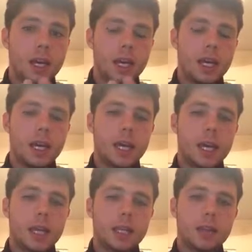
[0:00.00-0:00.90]

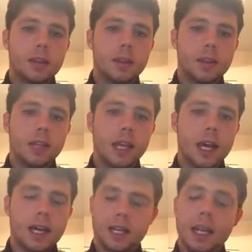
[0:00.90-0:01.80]
And
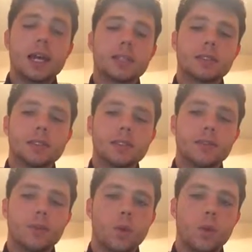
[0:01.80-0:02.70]
lastly, the
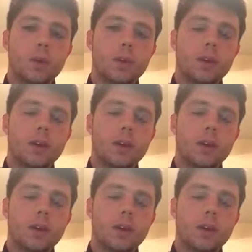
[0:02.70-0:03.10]
fourth